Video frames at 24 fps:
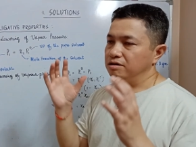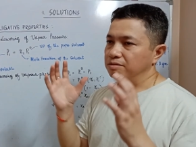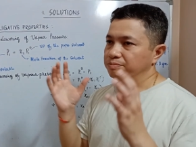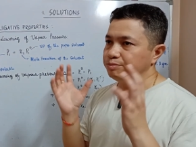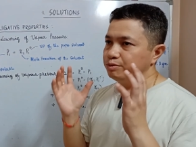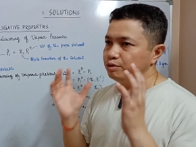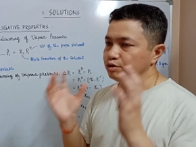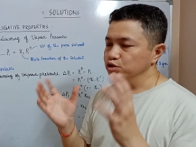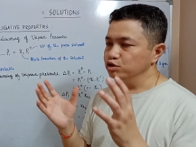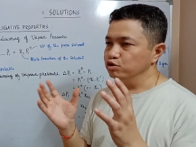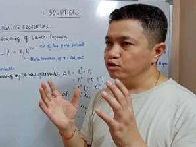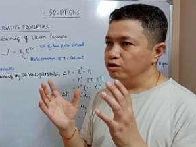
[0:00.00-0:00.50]
a
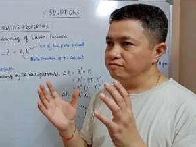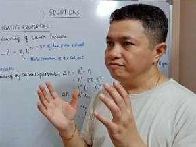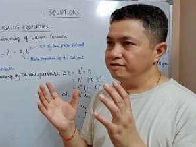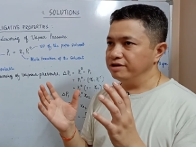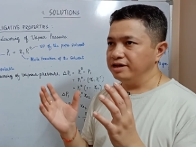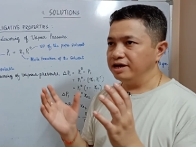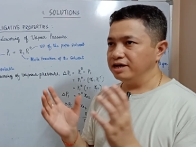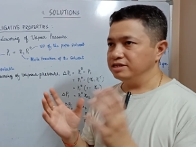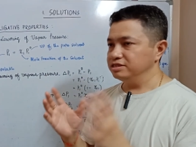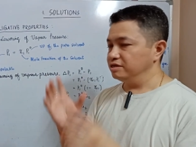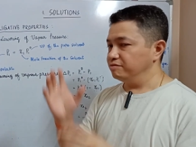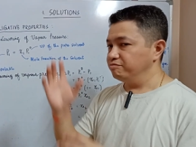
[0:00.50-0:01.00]
pure
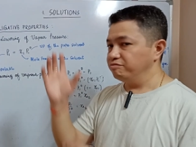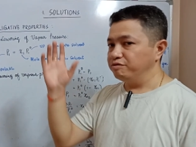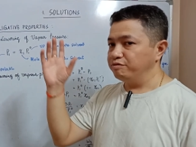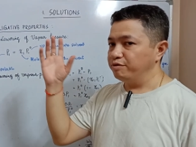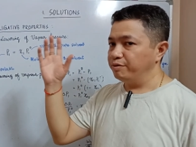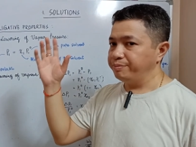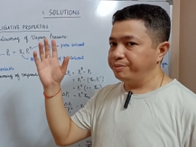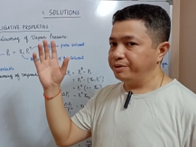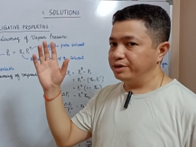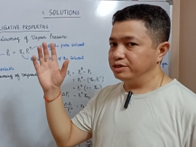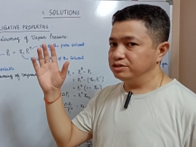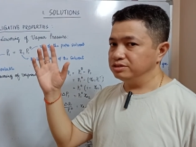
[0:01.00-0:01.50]
solvent has some
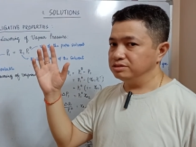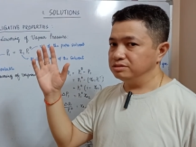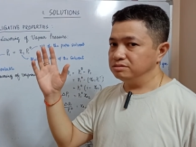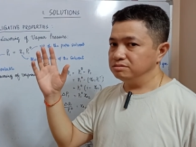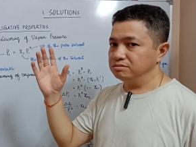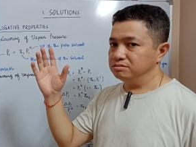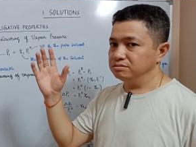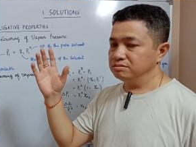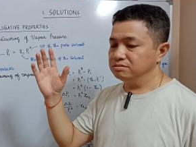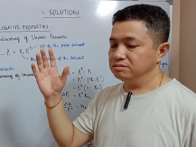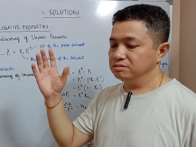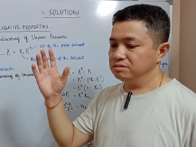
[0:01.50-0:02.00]
vapor
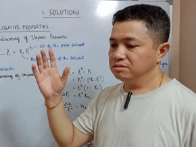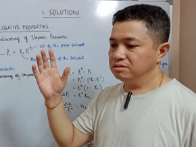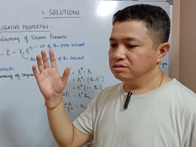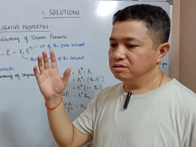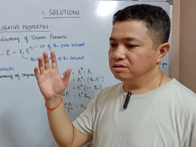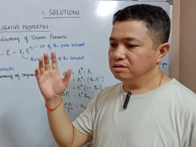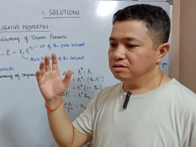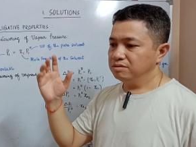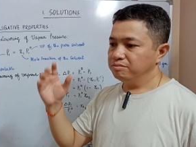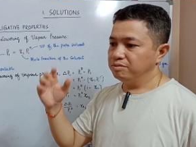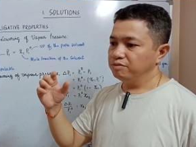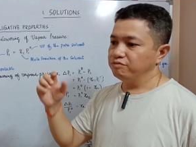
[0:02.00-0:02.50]
pressure,
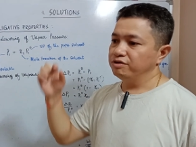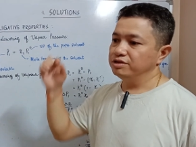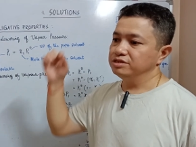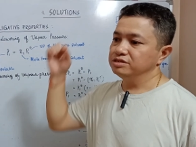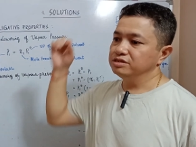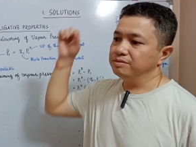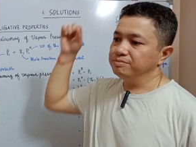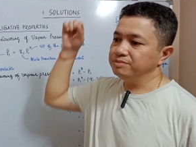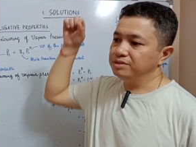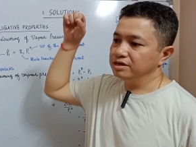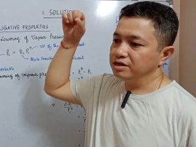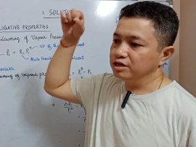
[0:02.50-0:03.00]
but when
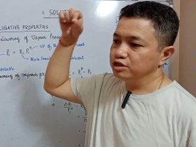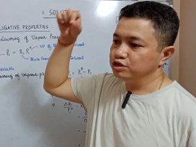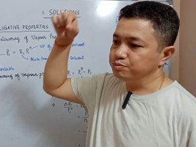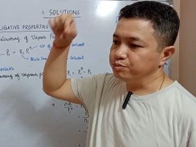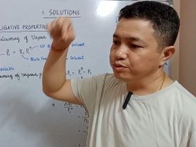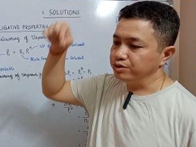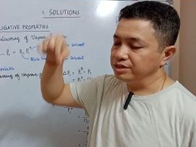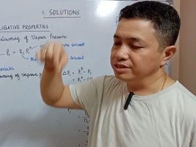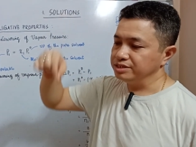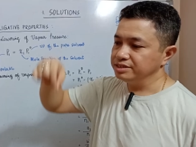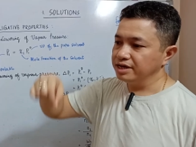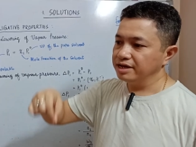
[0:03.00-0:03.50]
something is
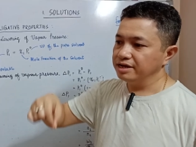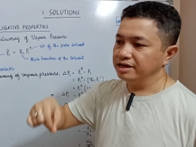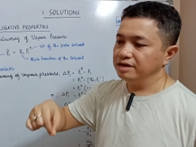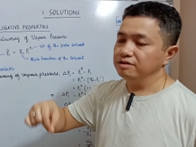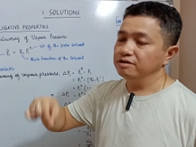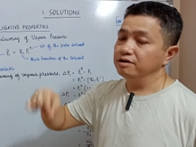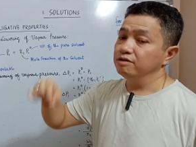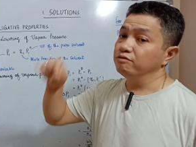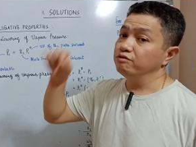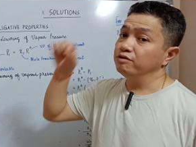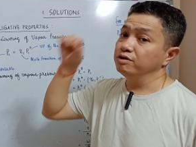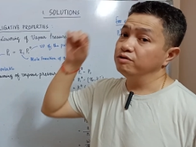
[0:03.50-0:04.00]
put inside
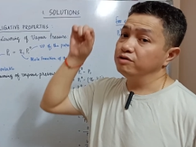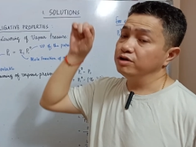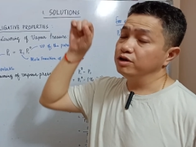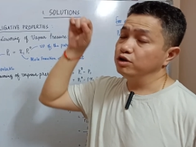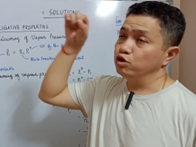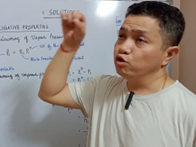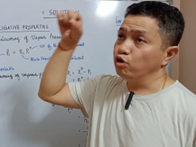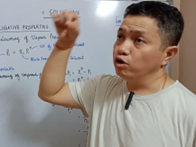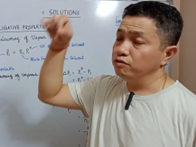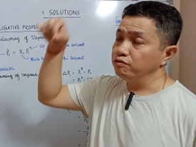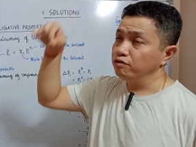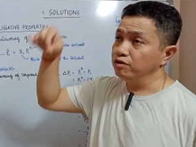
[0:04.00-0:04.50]
it, or when
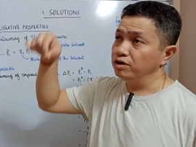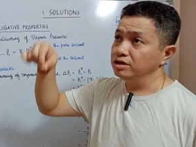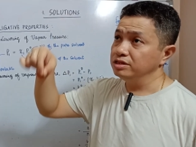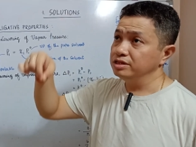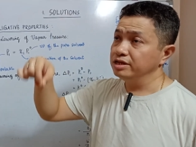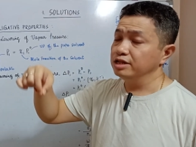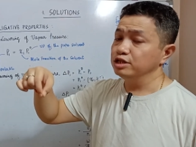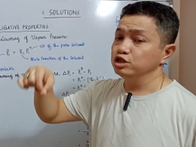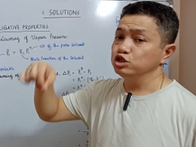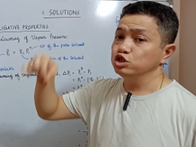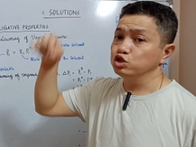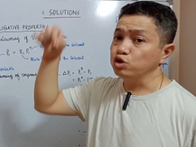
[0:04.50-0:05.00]
a
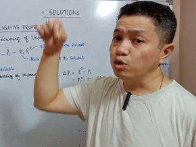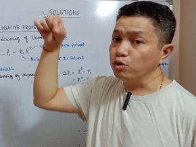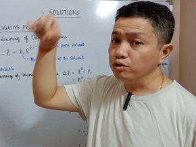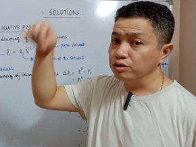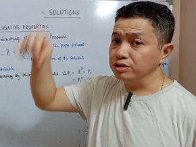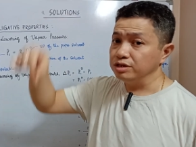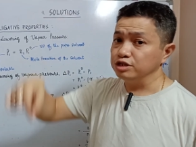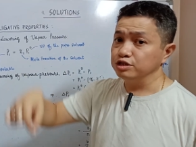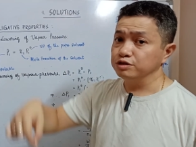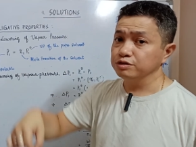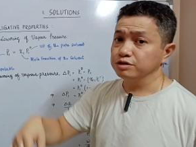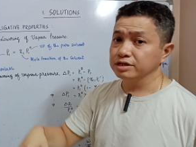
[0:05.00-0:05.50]
non-volatile
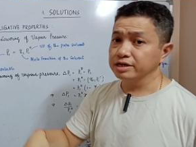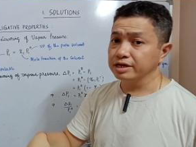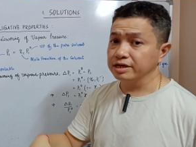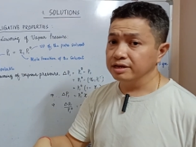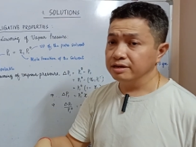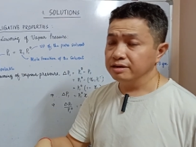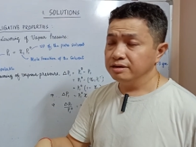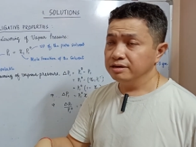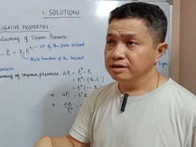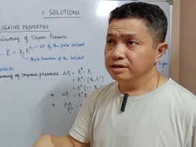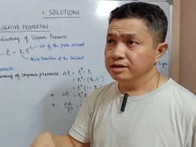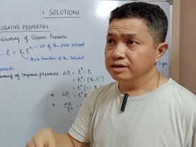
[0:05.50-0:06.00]
solid is
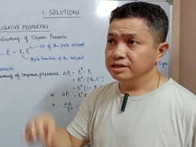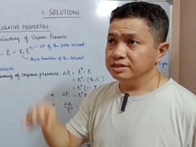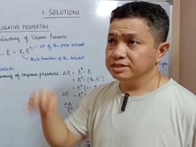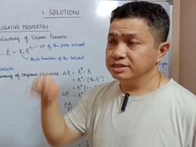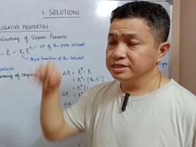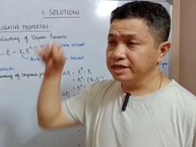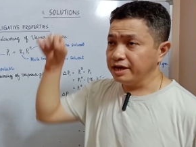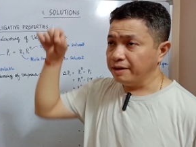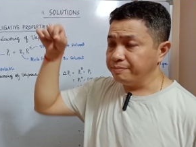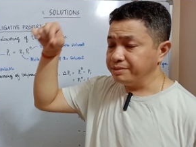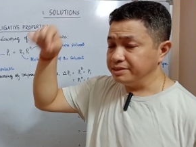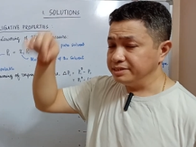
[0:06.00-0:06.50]

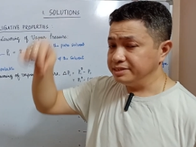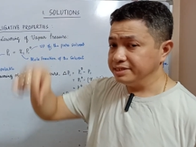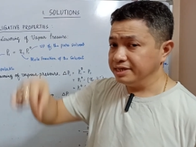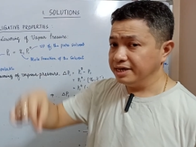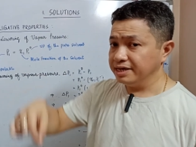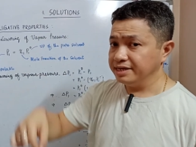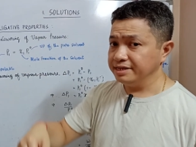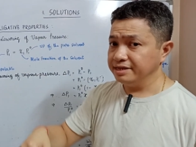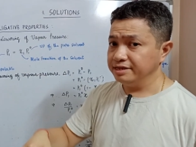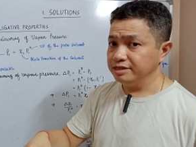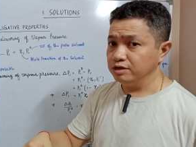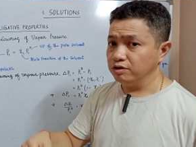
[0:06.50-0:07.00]
kept
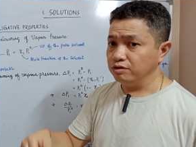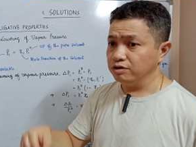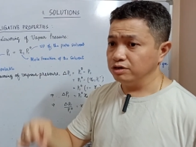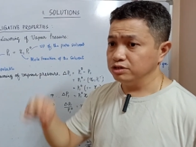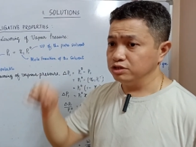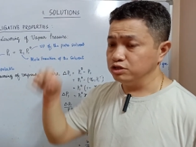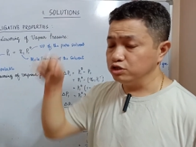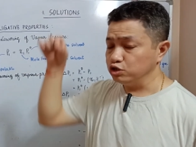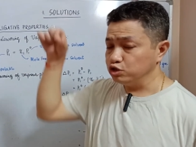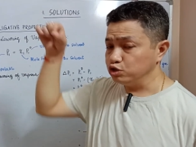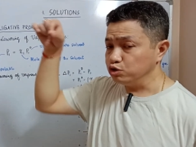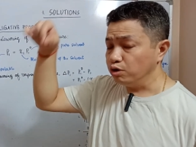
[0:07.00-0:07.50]
inside it or
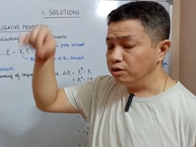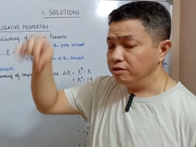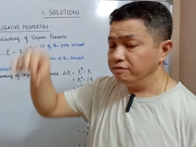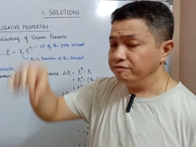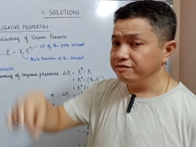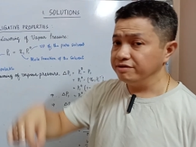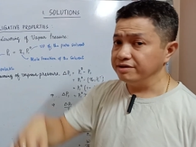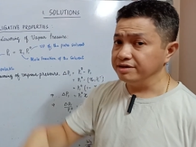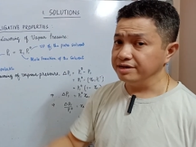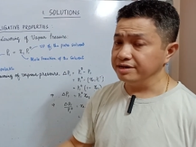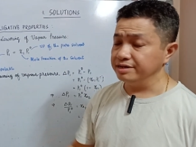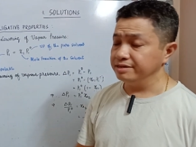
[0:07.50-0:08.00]
is
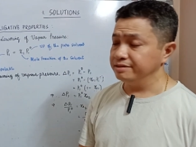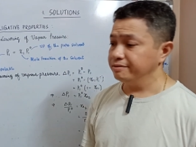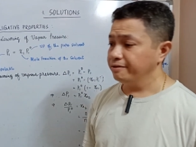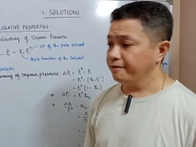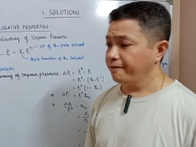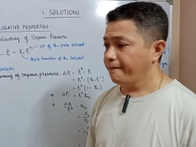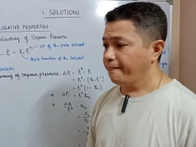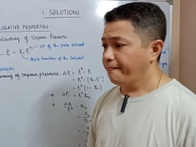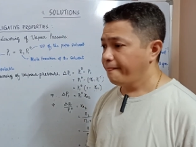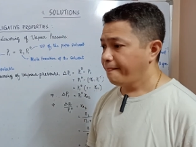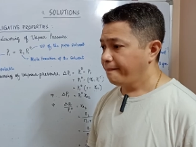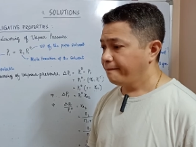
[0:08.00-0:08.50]
dissolved in it,
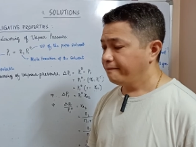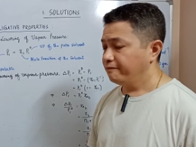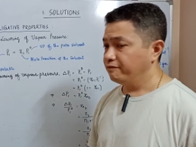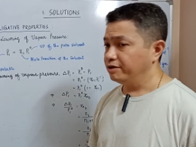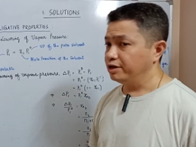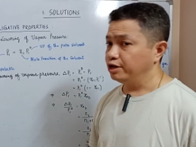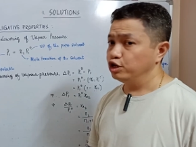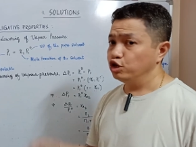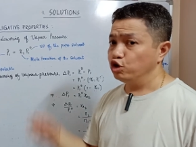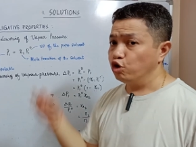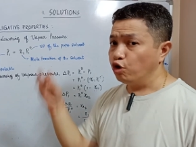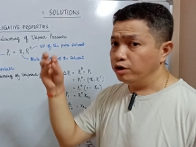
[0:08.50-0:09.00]

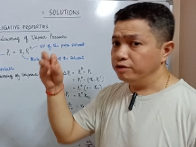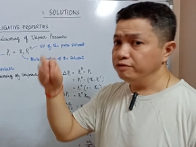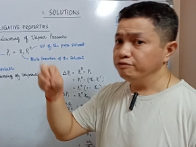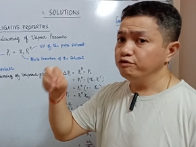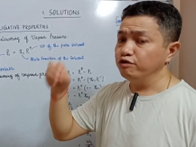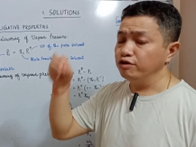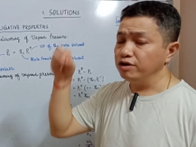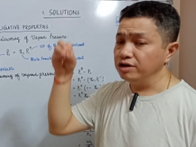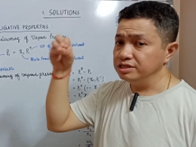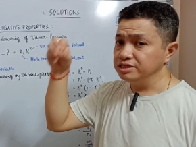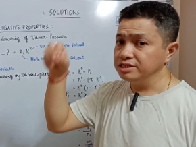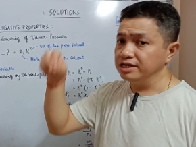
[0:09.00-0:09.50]
when a
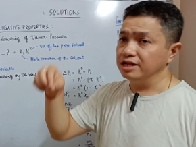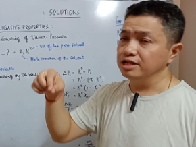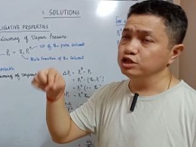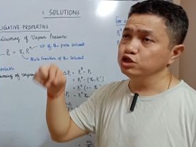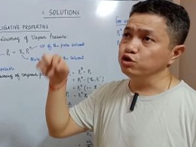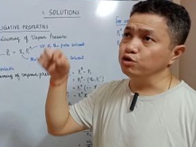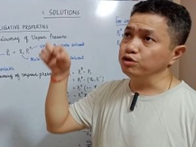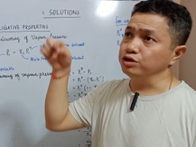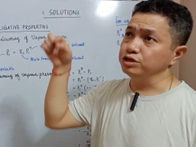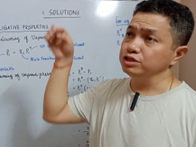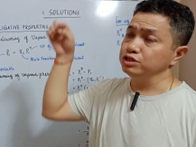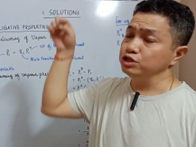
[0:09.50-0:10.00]
non-volatile
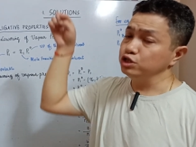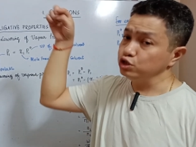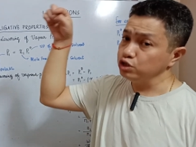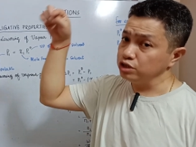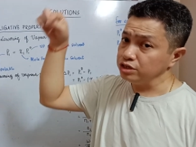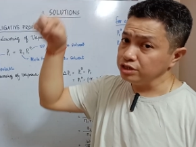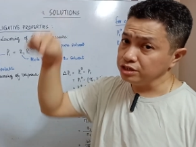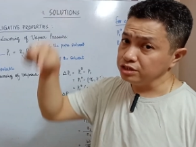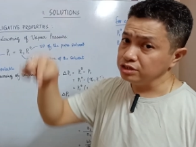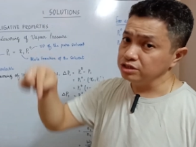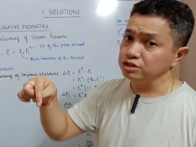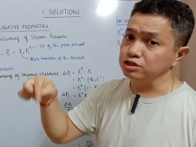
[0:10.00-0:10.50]

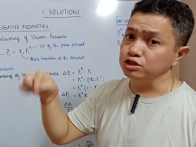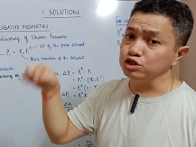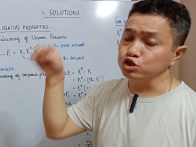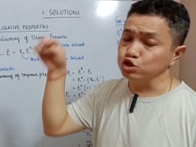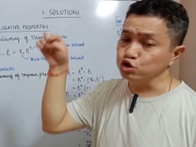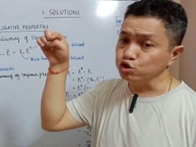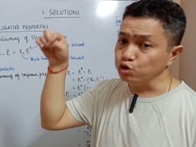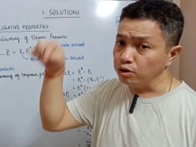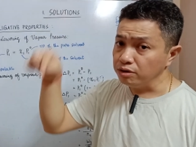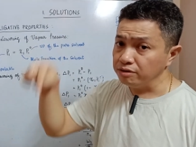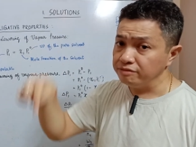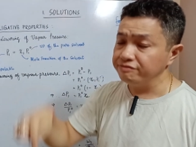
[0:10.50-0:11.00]
solid is
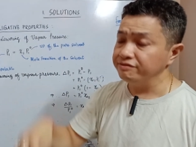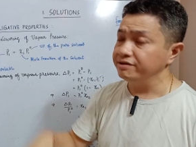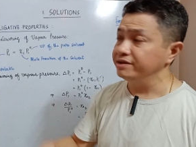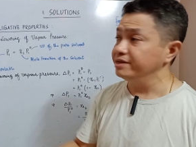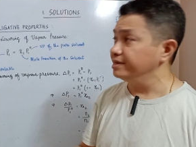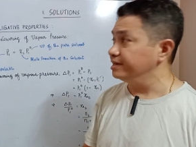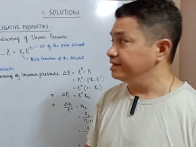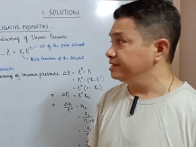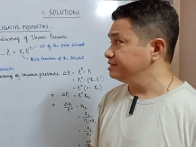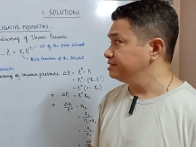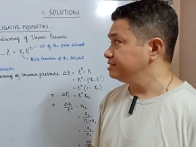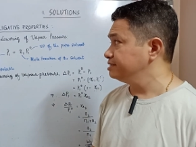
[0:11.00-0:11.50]
dissolved
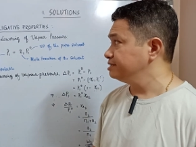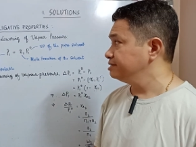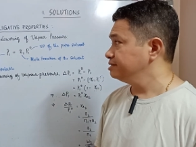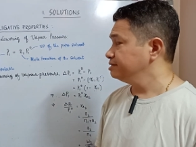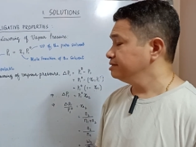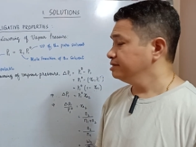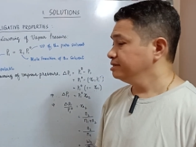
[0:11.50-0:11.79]
in it,